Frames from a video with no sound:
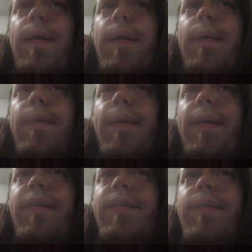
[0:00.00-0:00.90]

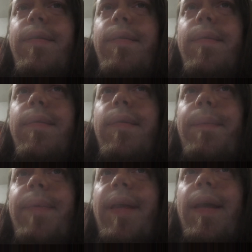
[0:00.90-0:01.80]
going to
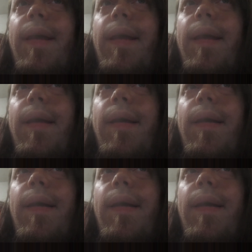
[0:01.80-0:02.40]
be